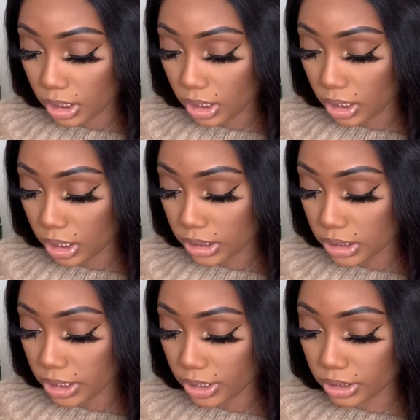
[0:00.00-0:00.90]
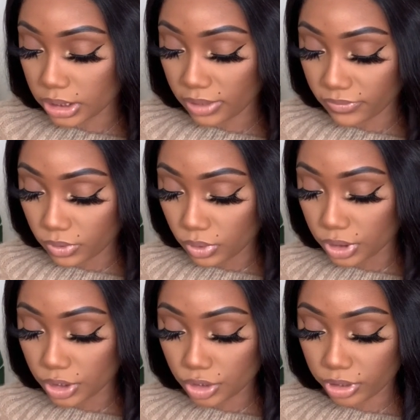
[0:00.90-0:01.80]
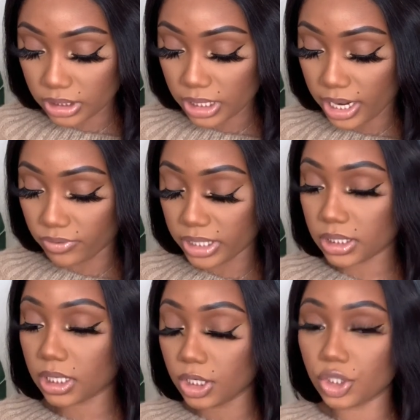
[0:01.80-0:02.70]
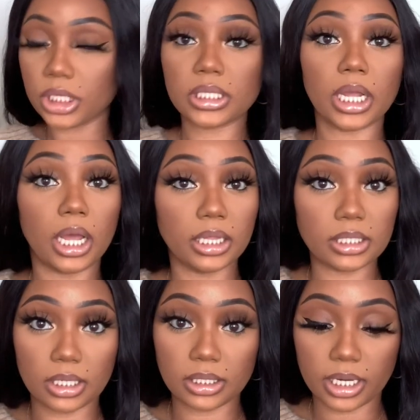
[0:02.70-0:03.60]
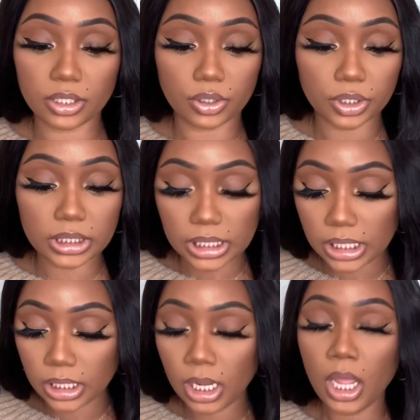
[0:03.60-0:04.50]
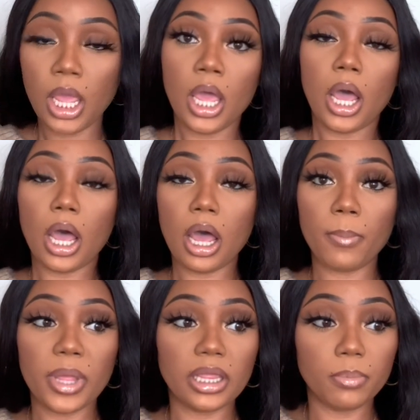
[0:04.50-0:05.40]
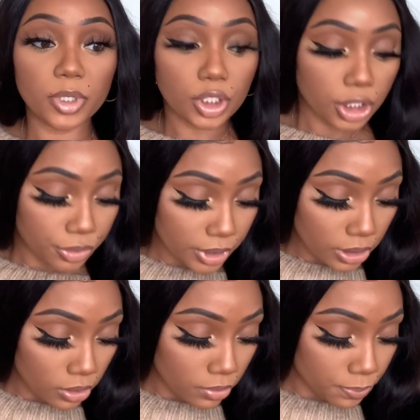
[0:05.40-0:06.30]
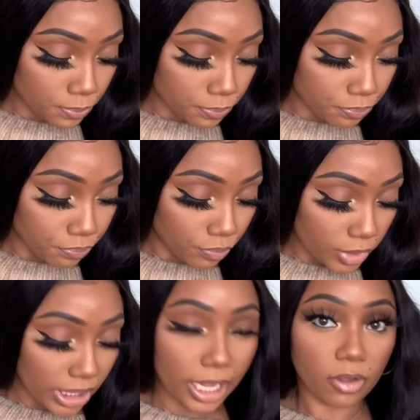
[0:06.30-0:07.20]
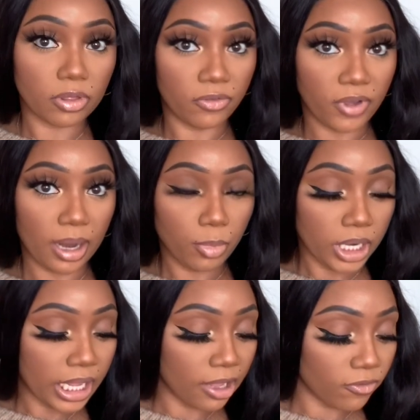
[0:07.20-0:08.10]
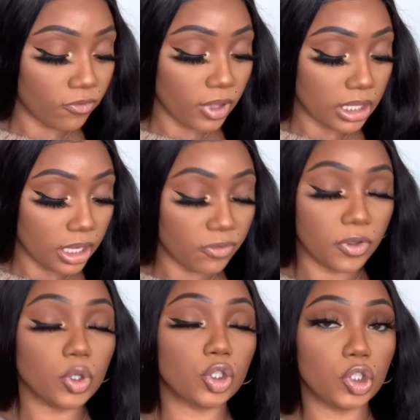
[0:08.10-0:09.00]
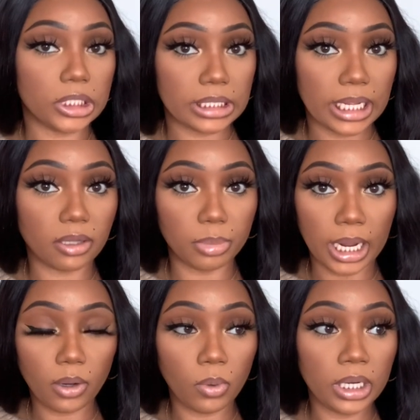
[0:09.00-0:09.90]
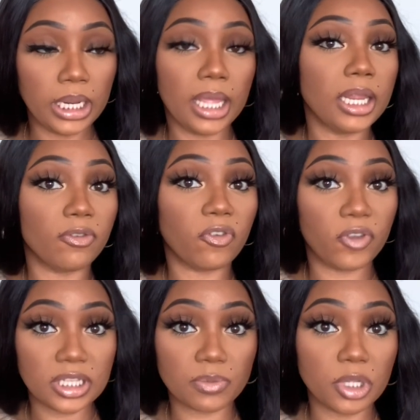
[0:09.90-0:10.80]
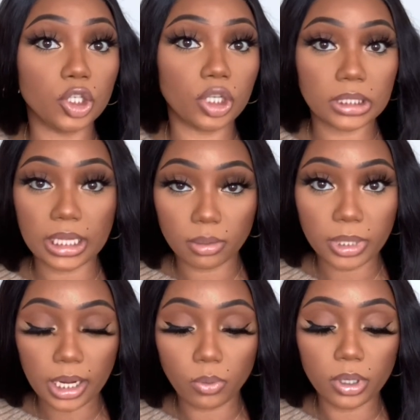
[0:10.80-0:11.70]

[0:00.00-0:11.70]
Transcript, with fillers: the Daredevil Distressed High Rise Skinny Jeans. I got this in a size 13. Um, the material like the fabric it, it, it feels just like the black one and it fits me just like the black